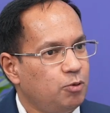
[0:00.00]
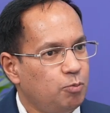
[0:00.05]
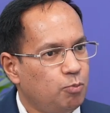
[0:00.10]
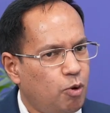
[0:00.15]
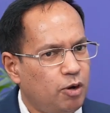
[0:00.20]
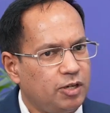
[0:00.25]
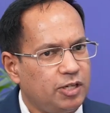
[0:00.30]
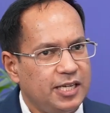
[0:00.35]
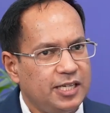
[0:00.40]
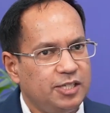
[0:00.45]

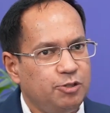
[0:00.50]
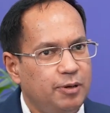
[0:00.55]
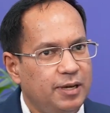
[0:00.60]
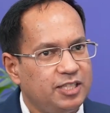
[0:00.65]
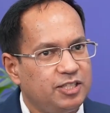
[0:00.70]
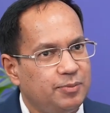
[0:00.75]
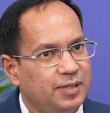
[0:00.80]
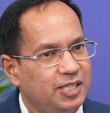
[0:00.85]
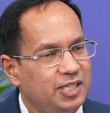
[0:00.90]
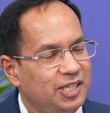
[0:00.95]
What are you
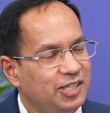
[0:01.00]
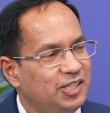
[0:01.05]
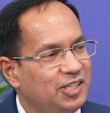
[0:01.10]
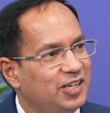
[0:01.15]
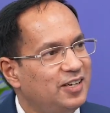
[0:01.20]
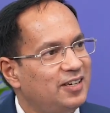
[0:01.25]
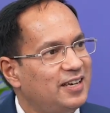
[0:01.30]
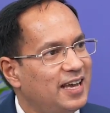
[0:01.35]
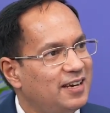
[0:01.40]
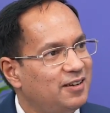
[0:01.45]
exhibiting
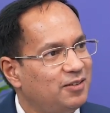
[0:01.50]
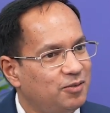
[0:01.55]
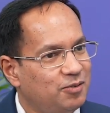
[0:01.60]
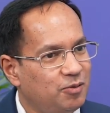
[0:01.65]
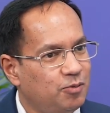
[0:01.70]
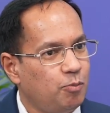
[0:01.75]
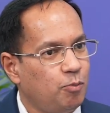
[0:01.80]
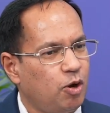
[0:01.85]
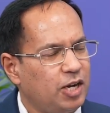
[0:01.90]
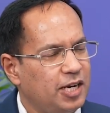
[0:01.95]
here, and
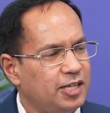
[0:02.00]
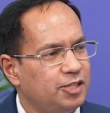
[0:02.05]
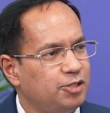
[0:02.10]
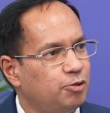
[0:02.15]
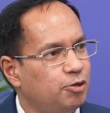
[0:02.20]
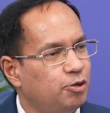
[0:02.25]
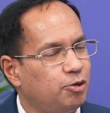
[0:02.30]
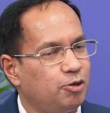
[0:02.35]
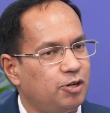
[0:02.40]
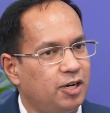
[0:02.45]
what are
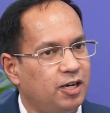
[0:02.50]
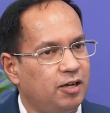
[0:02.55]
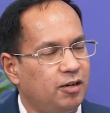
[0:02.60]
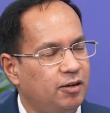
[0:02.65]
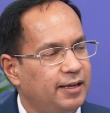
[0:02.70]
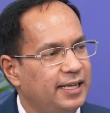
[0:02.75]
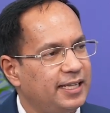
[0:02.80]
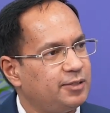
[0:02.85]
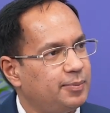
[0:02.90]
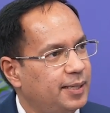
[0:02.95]

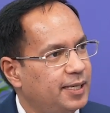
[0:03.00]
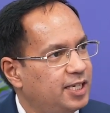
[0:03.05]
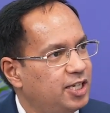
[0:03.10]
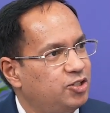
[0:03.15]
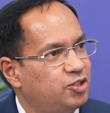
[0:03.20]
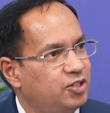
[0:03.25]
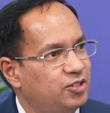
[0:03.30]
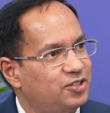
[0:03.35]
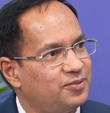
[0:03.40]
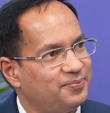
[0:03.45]
your
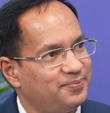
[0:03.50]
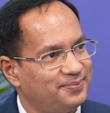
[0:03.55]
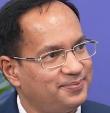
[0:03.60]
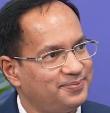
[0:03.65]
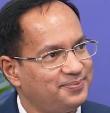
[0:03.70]
expectations?